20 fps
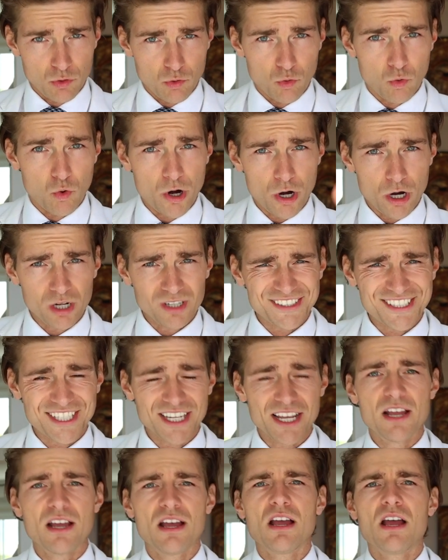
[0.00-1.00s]

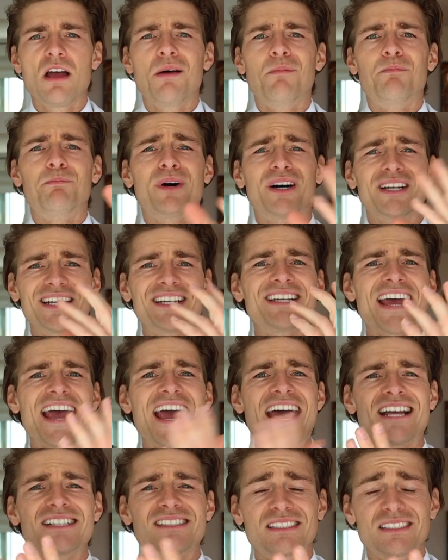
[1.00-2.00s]
world, but it
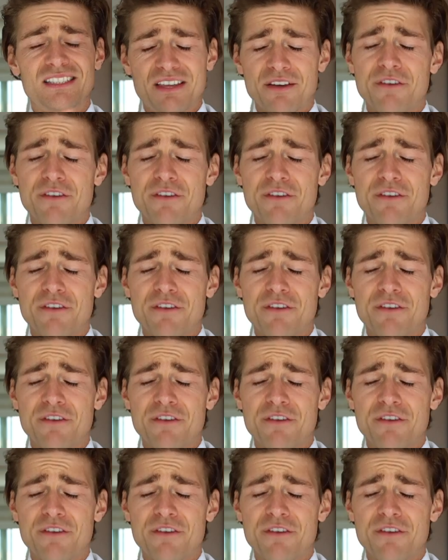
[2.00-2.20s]
adds